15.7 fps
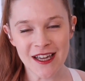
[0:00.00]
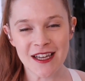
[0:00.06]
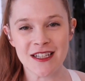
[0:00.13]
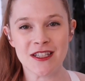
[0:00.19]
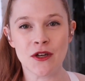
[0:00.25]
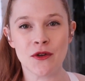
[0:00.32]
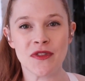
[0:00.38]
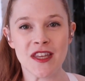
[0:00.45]

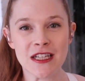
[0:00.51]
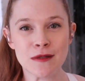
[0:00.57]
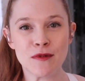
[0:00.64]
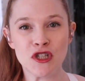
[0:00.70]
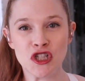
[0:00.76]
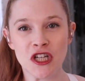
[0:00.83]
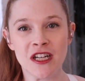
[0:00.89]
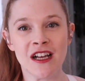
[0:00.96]
So this
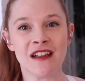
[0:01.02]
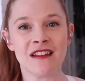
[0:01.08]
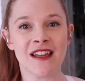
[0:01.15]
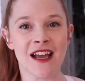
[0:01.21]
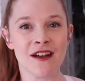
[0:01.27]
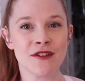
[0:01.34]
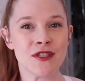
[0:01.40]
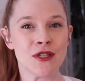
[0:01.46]
machine
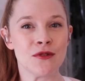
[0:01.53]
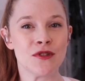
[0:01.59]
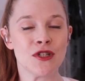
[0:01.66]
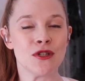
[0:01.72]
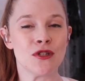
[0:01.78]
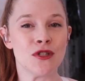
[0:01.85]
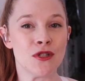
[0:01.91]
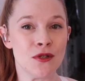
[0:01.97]
allows you
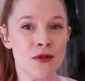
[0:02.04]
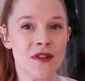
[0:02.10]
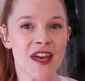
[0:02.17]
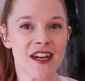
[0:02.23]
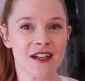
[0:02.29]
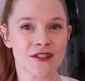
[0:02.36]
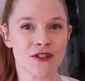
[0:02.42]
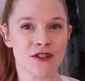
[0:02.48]
to do that
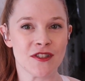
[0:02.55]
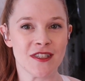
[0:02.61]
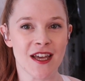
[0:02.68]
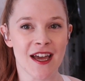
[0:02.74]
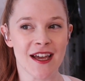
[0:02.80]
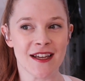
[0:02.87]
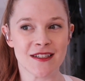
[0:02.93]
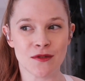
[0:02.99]

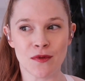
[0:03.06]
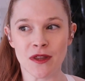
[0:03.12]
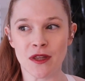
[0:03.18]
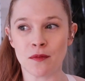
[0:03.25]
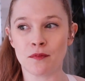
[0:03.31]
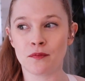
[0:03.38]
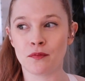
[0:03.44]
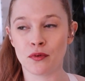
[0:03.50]
exercise with a
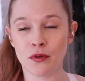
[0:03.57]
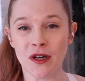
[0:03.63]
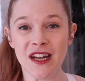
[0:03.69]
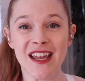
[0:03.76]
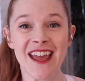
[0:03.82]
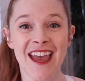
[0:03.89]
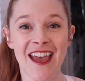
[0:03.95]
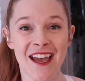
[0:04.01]

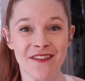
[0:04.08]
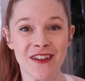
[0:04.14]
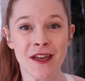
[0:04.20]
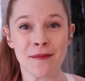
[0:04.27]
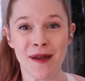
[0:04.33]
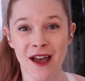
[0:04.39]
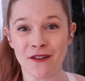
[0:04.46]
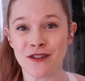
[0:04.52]
pretty heavy
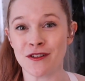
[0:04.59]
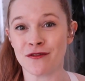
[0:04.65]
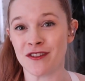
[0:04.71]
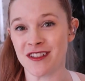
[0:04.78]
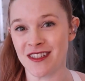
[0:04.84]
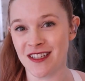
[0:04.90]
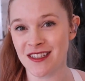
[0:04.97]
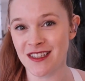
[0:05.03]
amount of
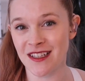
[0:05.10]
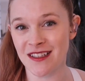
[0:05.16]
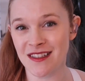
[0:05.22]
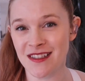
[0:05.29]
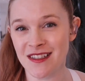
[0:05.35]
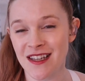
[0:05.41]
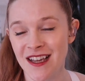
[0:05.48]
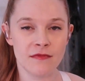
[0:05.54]

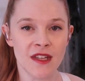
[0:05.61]
resistance.